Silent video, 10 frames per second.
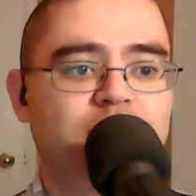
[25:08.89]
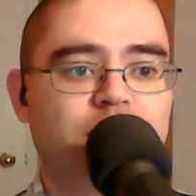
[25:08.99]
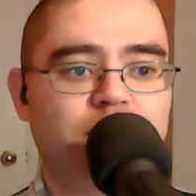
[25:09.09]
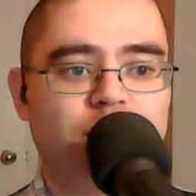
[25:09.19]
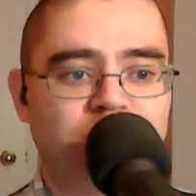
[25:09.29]

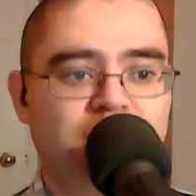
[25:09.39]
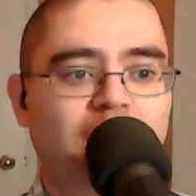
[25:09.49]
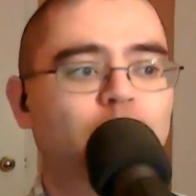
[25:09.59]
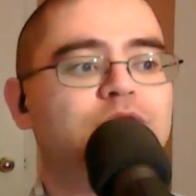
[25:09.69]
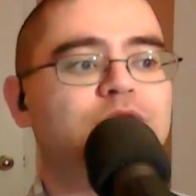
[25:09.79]
So those
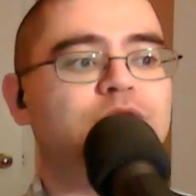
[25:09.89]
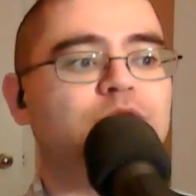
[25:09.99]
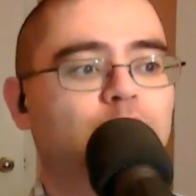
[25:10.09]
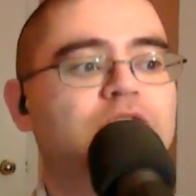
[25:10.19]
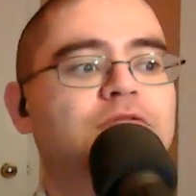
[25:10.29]
sidewalls are
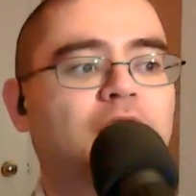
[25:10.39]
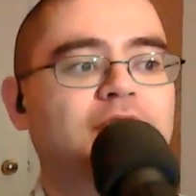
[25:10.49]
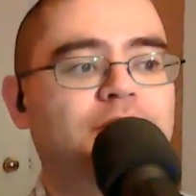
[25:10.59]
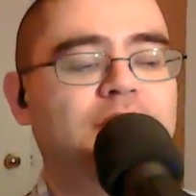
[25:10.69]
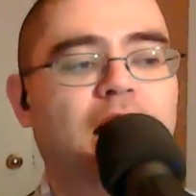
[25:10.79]
only 5
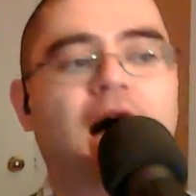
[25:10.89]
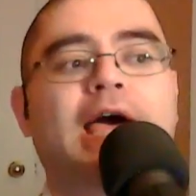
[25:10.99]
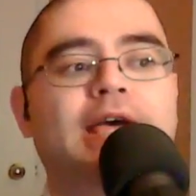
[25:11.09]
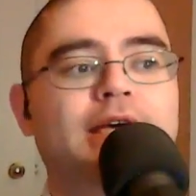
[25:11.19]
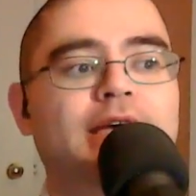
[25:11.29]
feet
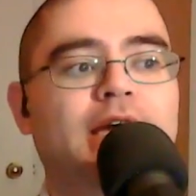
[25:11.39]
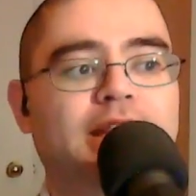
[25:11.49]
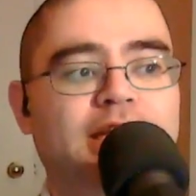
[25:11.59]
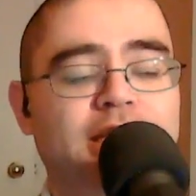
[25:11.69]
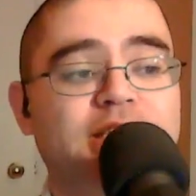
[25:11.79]
high,
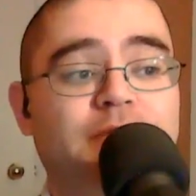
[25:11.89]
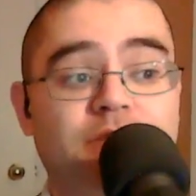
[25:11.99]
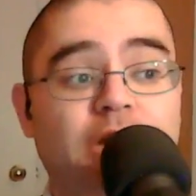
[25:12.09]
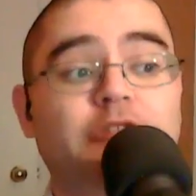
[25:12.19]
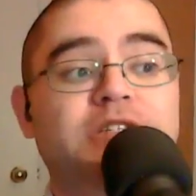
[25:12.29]
and then he does have
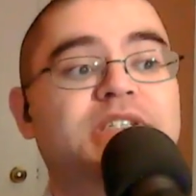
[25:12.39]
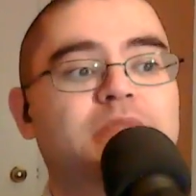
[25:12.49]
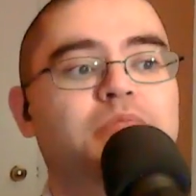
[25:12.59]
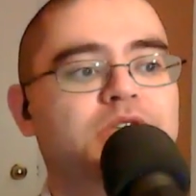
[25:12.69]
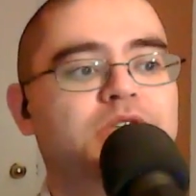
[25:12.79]
this very
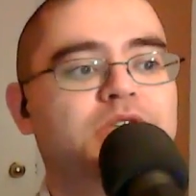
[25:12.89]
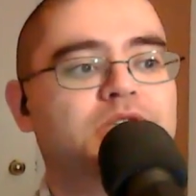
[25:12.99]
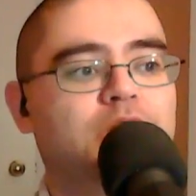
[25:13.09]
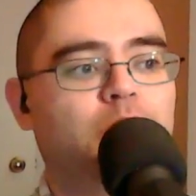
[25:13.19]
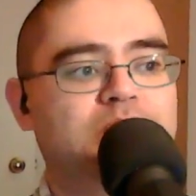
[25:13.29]
steeply
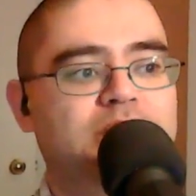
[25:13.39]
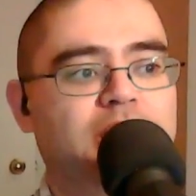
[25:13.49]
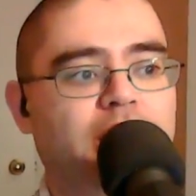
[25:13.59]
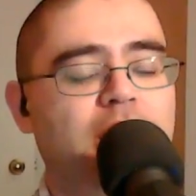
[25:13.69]
sloped ceiling.